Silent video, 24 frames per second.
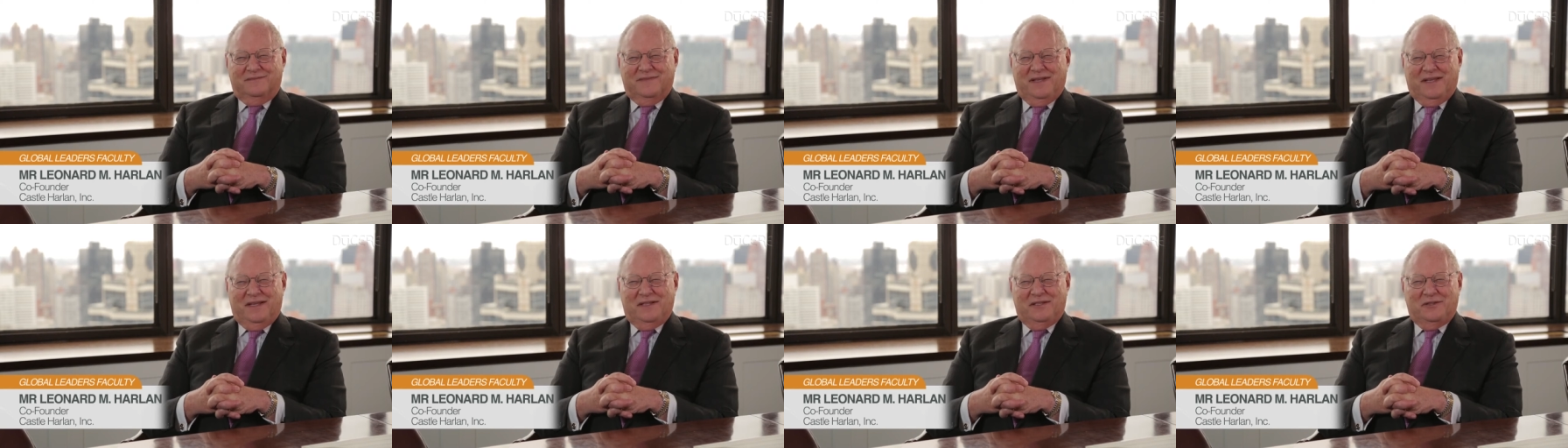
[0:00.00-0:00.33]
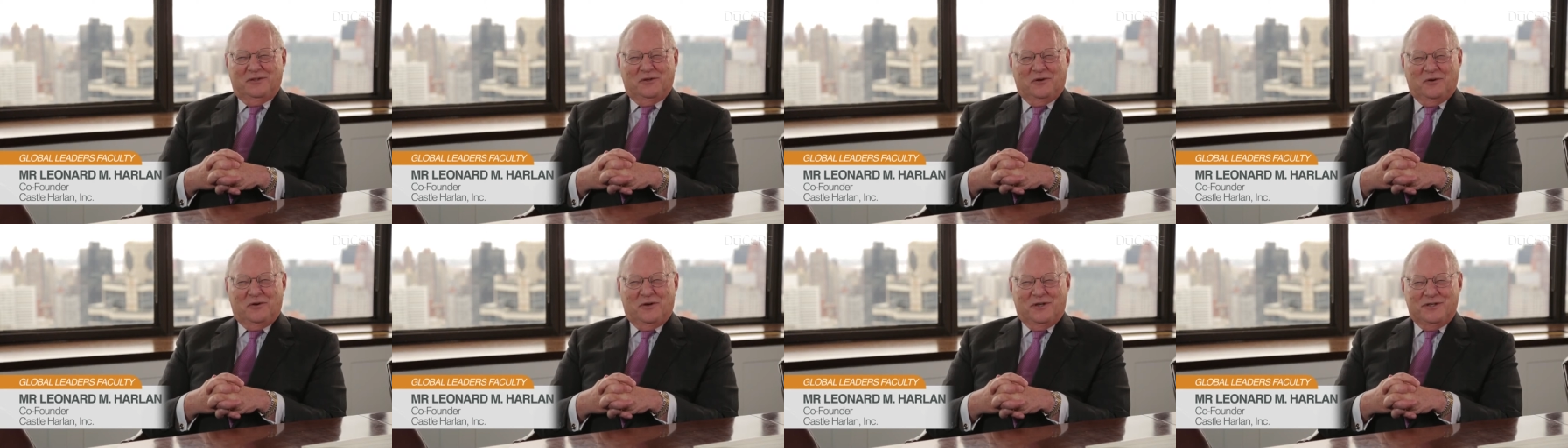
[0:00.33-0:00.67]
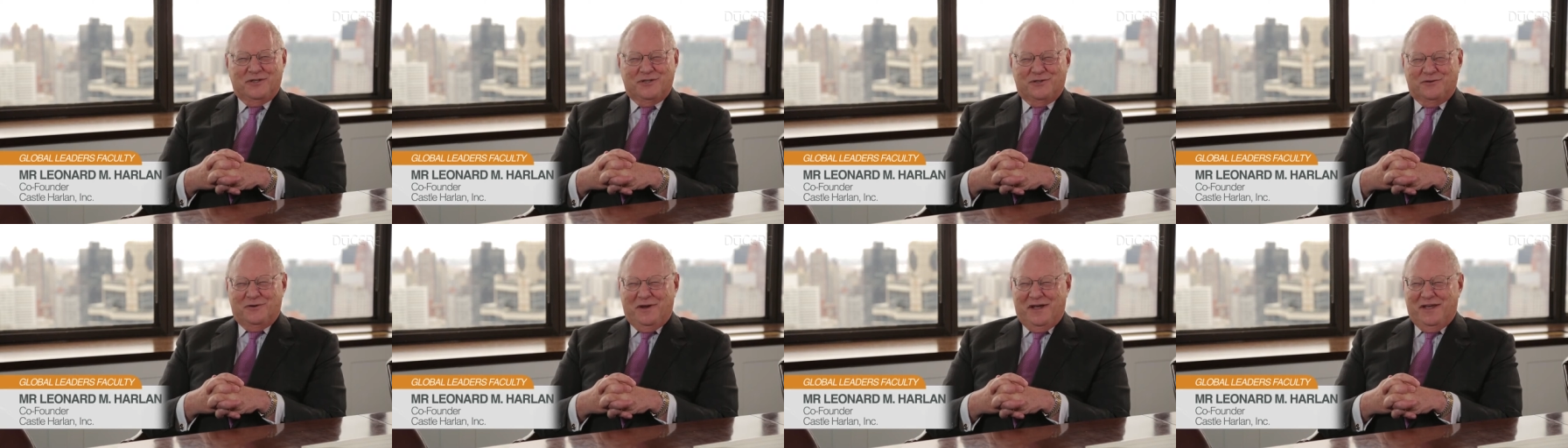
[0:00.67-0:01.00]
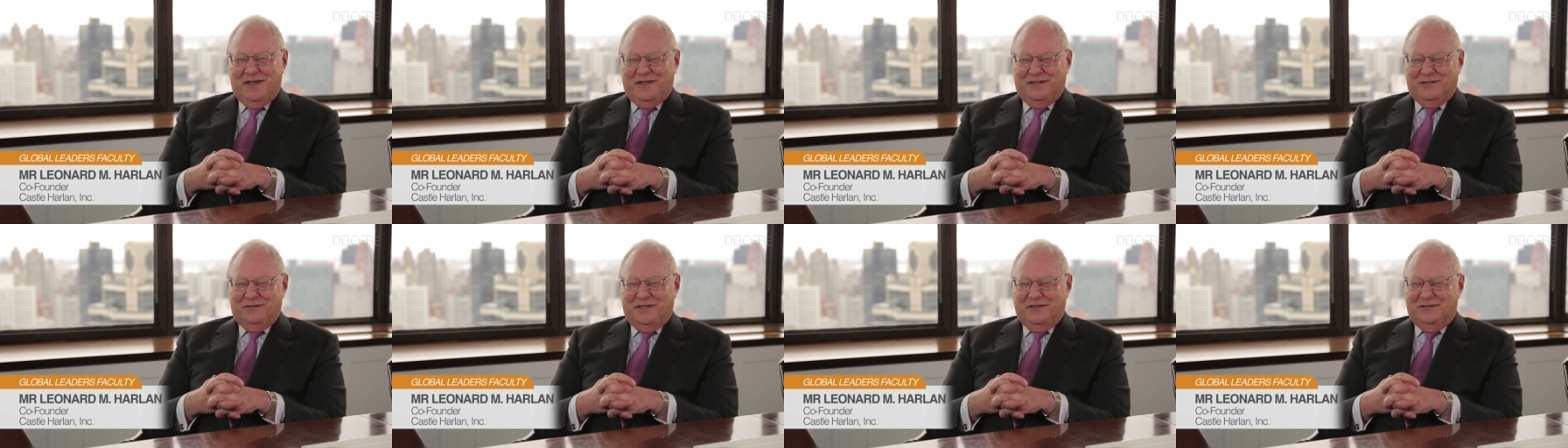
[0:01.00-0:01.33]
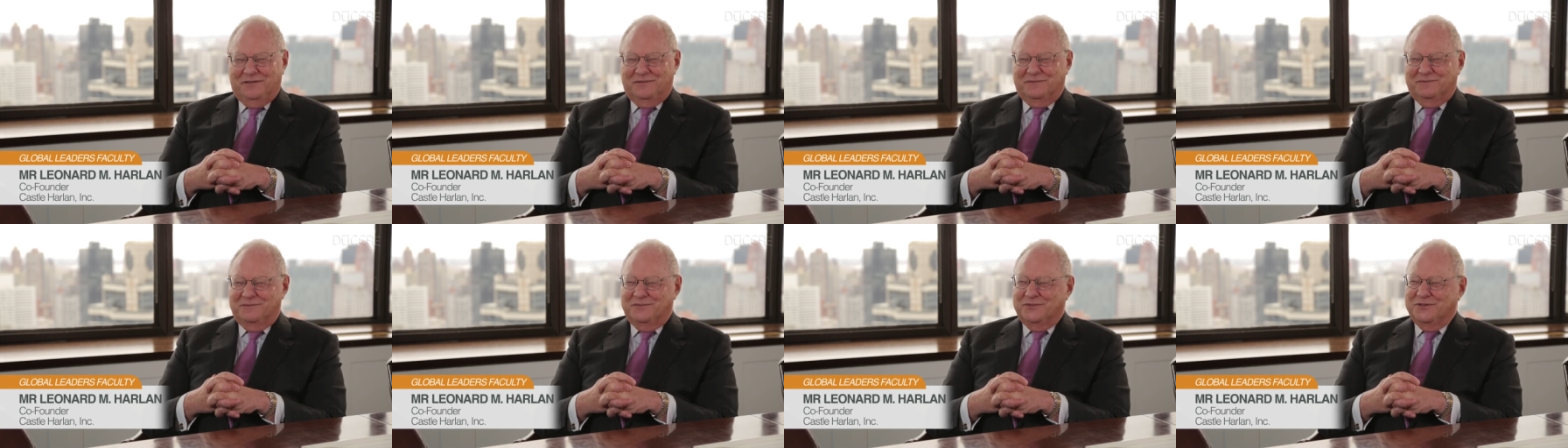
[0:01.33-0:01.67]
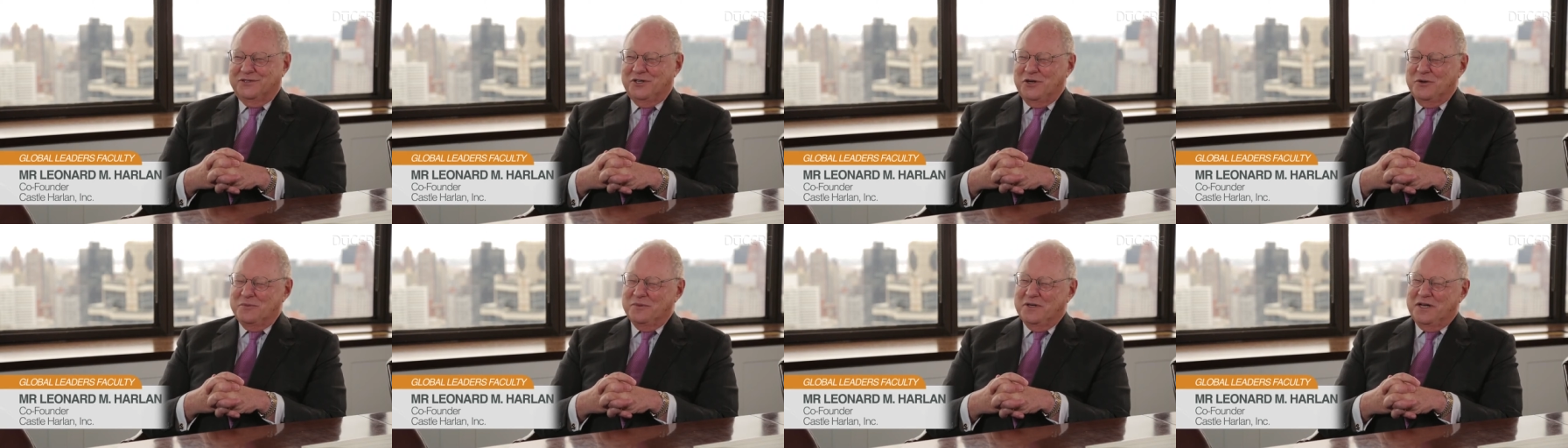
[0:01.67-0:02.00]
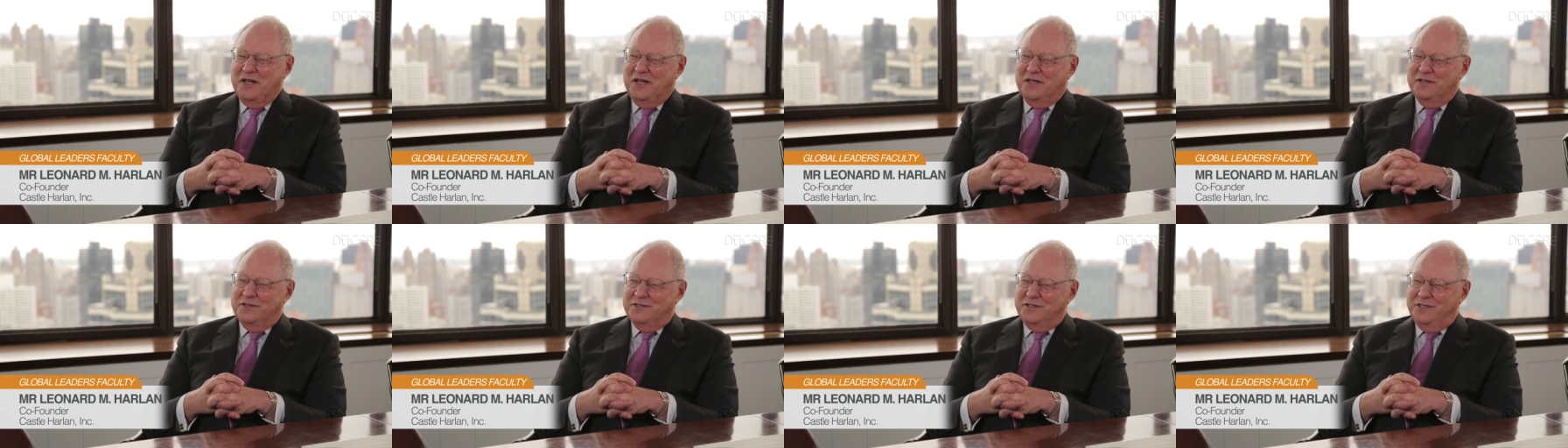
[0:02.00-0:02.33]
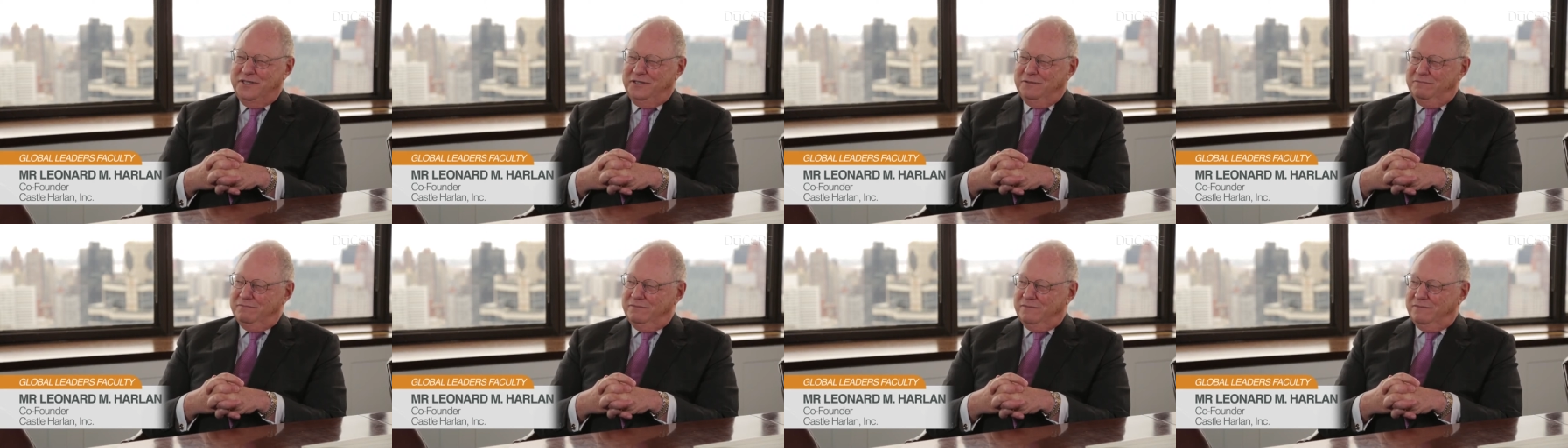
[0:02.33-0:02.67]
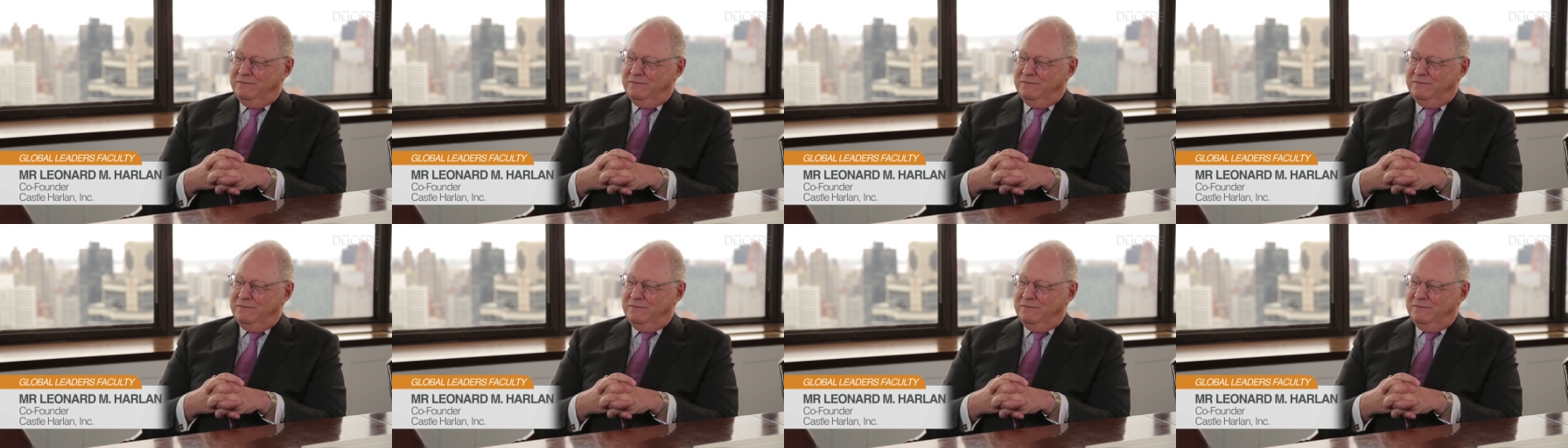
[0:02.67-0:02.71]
in Australian terminology,